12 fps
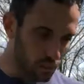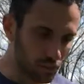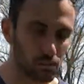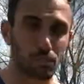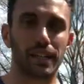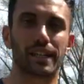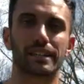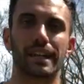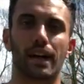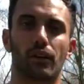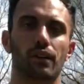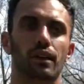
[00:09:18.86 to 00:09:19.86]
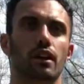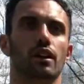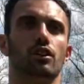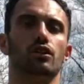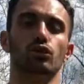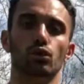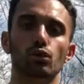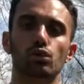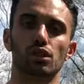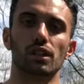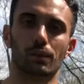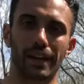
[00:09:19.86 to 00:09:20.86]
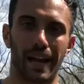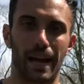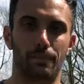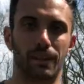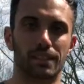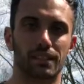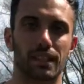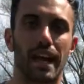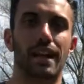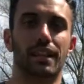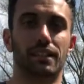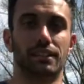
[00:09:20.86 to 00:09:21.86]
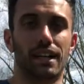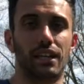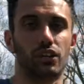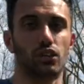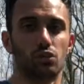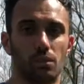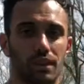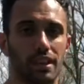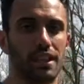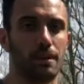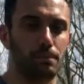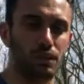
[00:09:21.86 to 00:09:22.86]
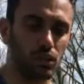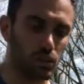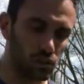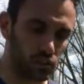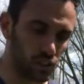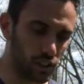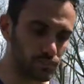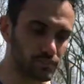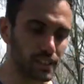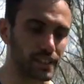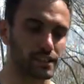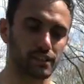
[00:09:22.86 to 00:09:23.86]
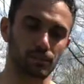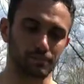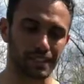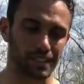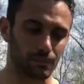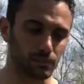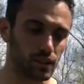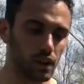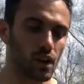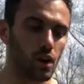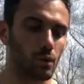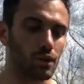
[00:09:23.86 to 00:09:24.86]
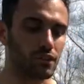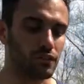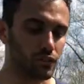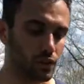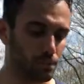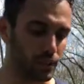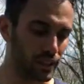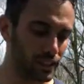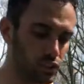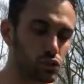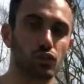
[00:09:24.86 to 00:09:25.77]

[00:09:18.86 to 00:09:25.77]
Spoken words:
To break it down, usually what happens, and this kind of goes with the hips also, is sometimes when you foot place too